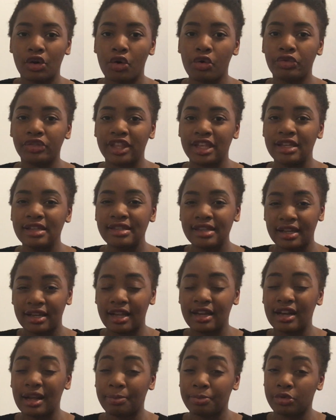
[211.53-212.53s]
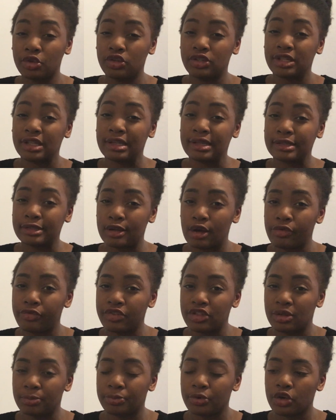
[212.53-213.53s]
all these and end up losing yourself
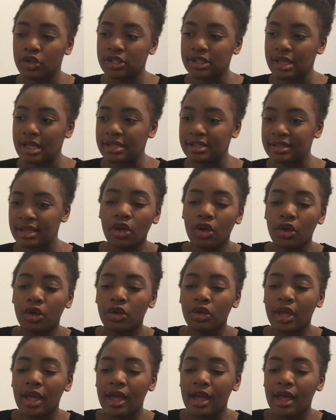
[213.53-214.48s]
in the process. So